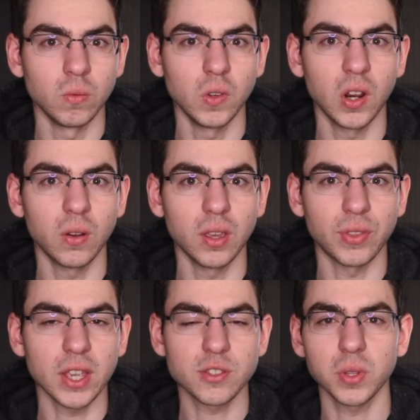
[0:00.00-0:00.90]

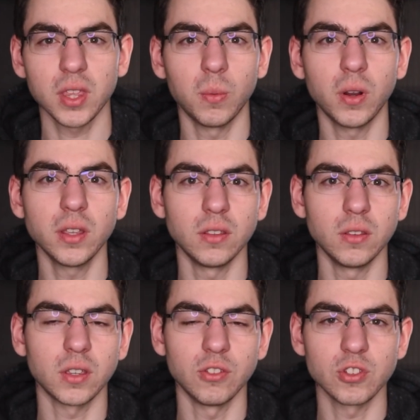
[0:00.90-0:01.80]
if that's what they want,
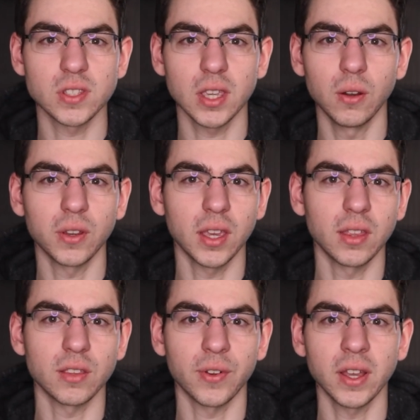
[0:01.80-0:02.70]
you can just say,
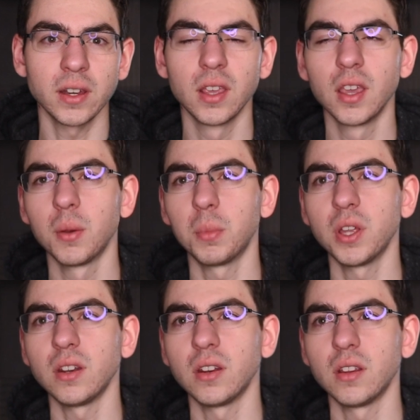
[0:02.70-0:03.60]
okay, that's fine.
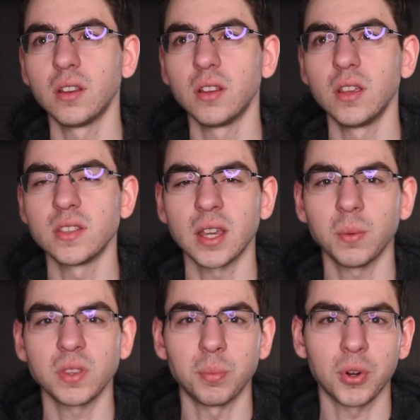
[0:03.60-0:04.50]
But is
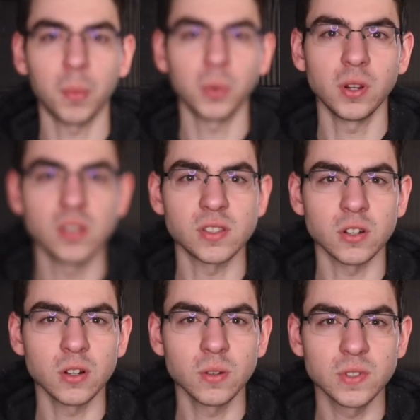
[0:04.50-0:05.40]
that what the property
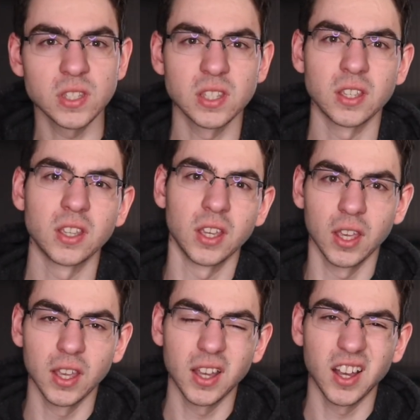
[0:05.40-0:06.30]
deserves?
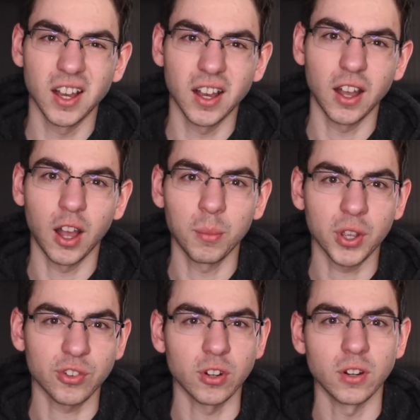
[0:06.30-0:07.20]
I'm
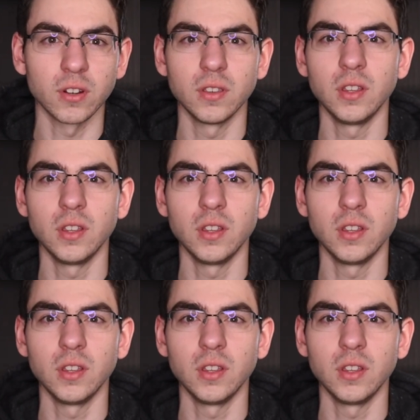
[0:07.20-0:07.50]
not sure.